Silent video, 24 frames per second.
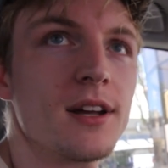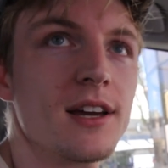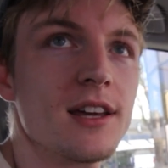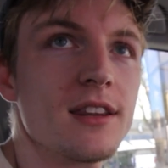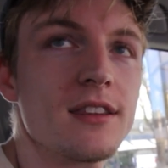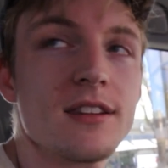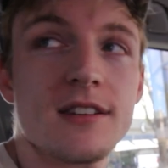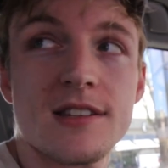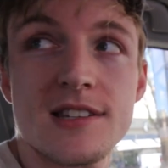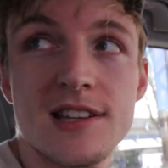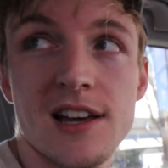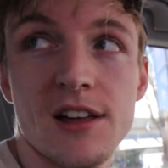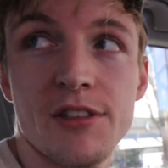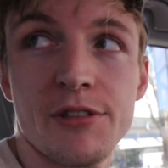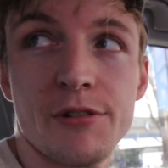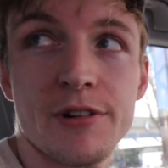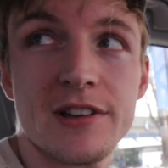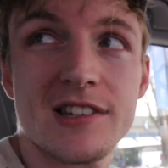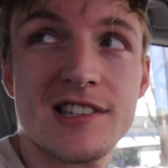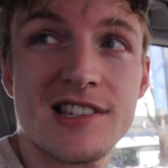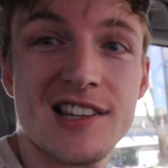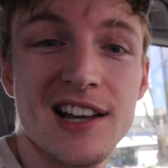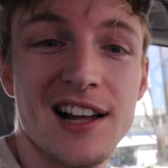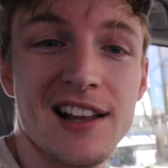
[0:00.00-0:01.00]
gonna get the
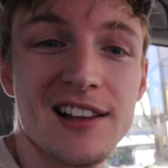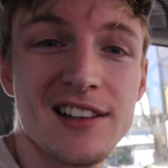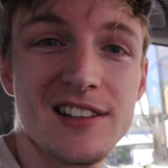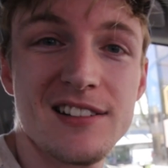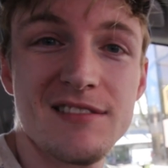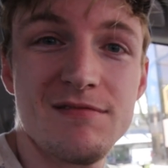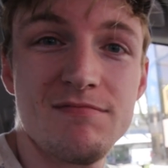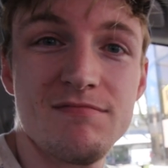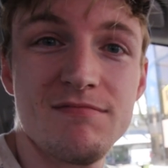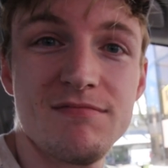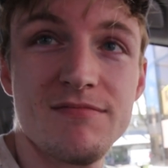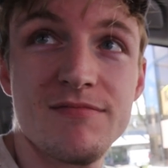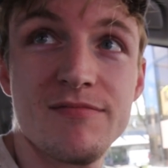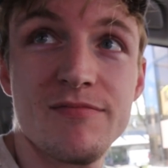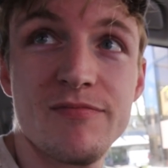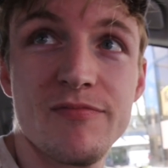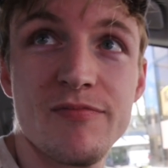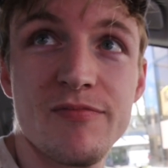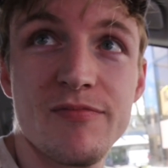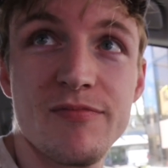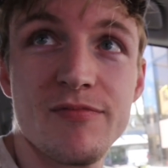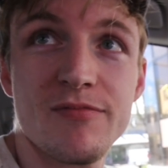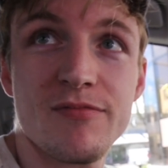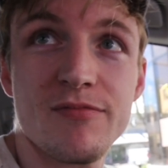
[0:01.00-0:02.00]
Southwest salad.
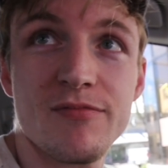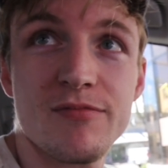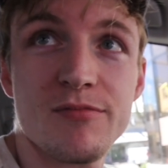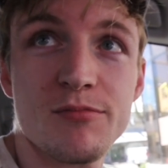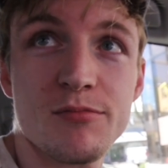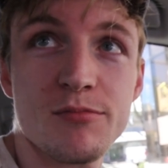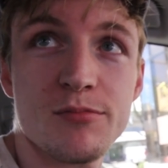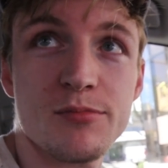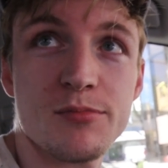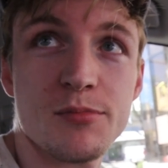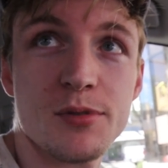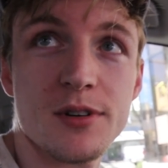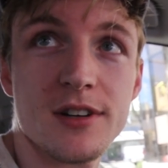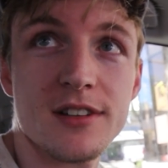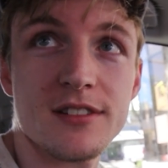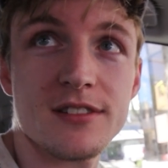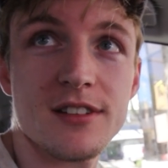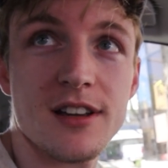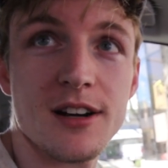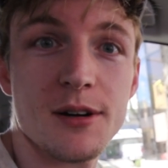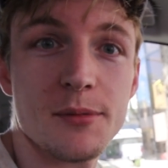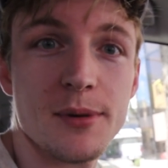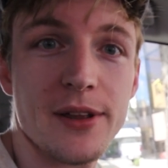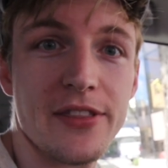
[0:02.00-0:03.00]
Pretty
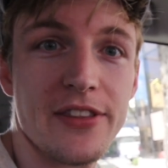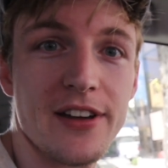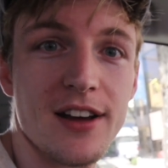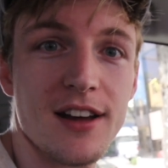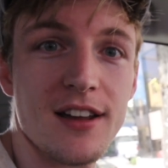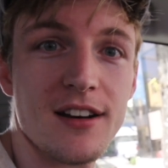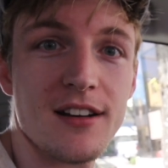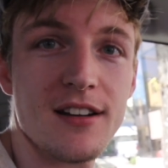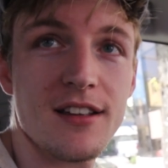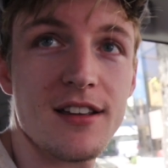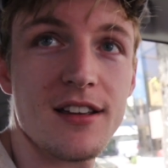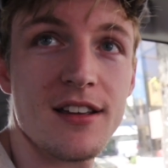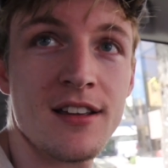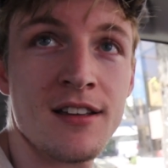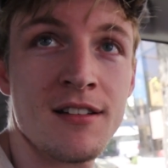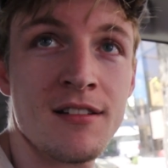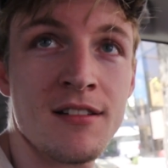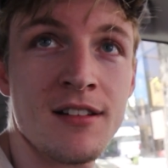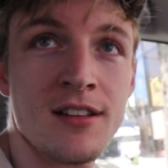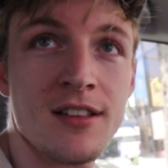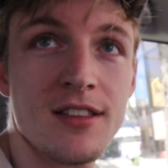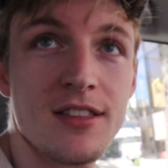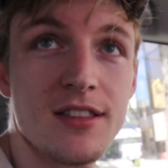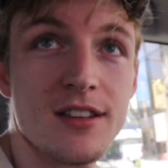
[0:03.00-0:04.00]
excited about that.
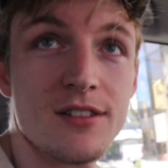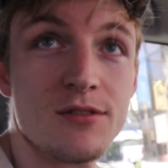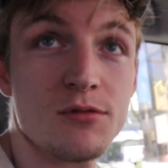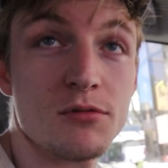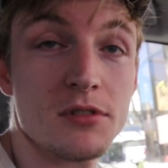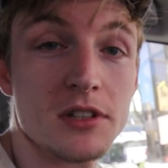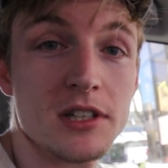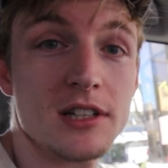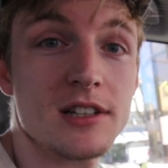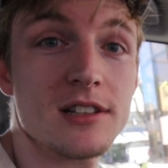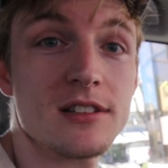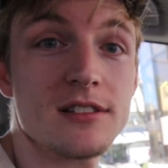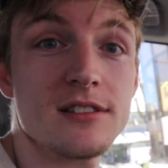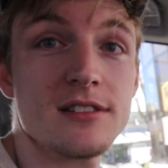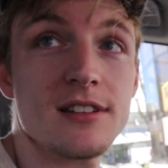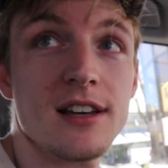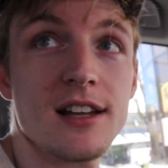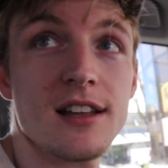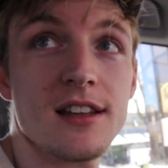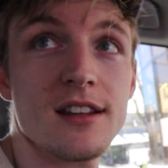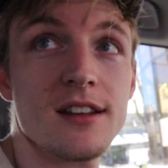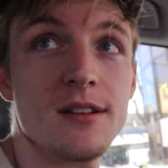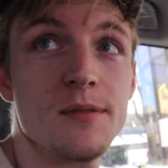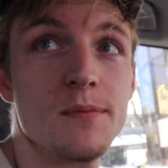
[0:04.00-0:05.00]
A really good
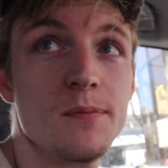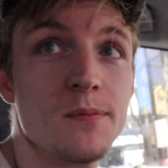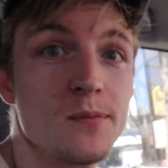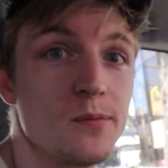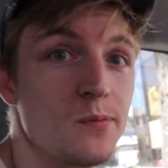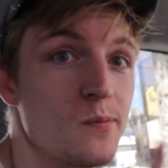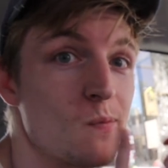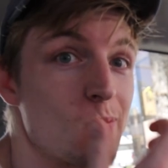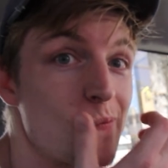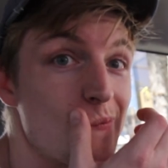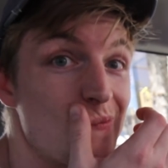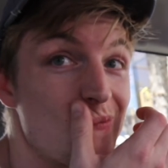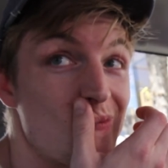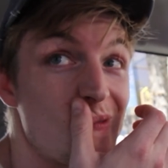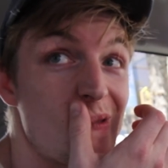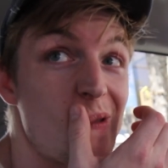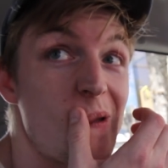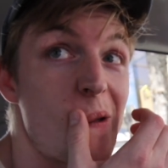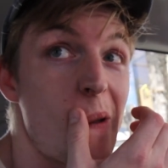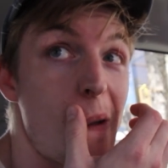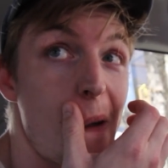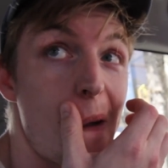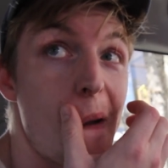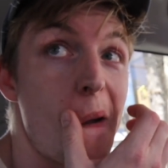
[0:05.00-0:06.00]
salad.
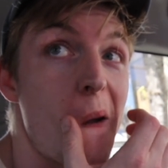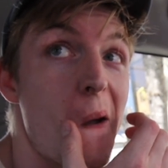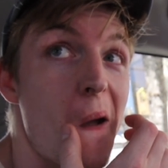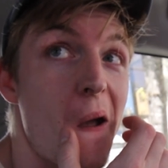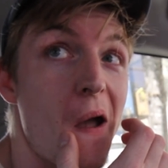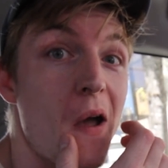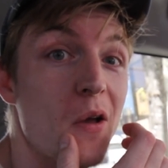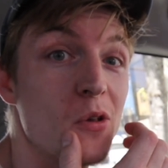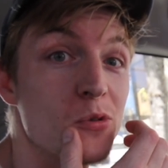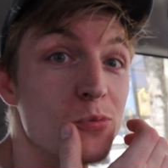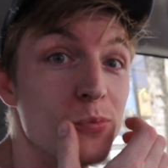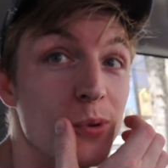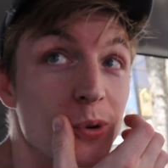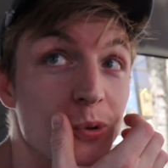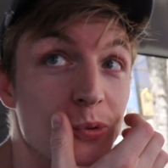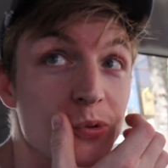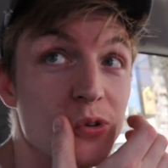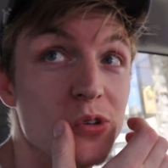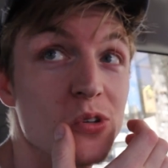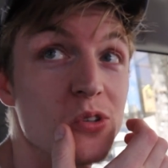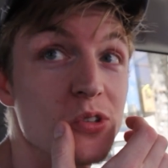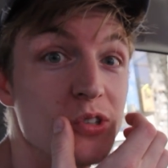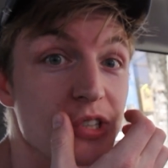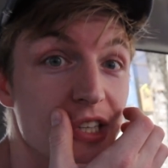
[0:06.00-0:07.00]

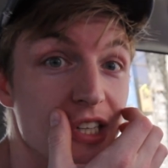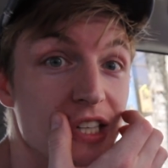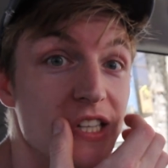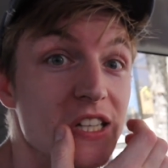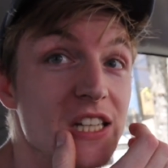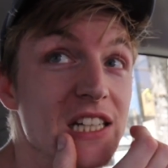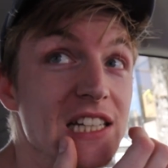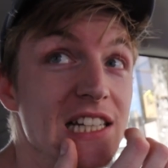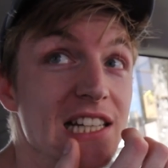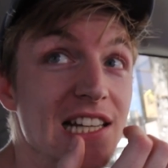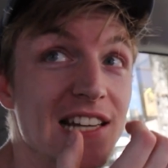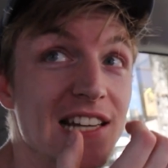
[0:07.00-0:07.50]
Smoked chicken.